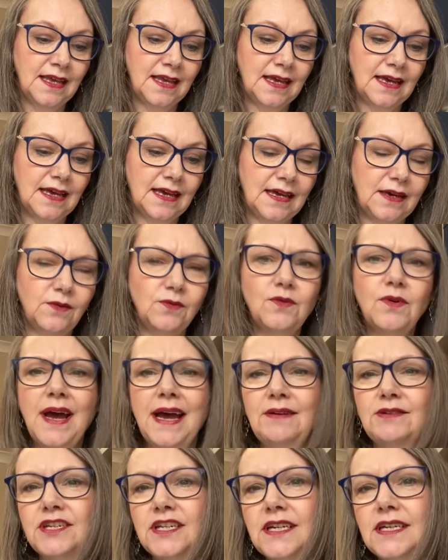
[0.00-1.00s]
Oh, how
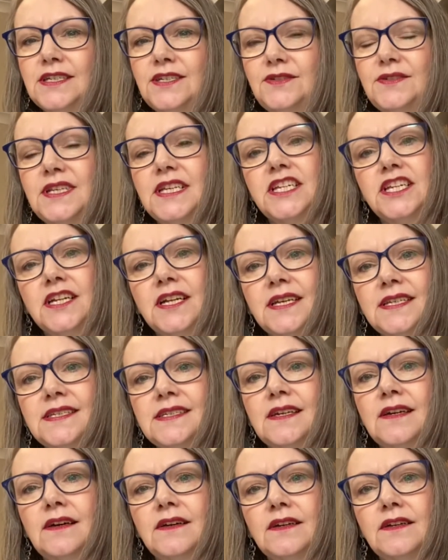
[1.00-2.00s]
shall I do this? Shall I
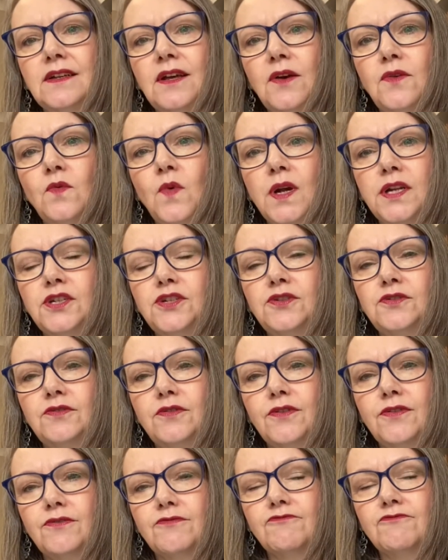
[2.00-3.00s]
start and go 1, 2,
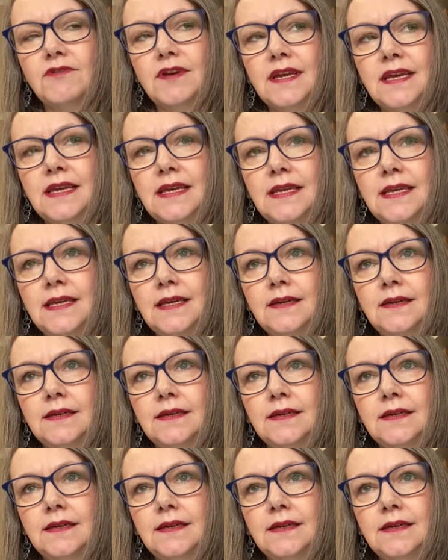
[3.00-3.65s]
3?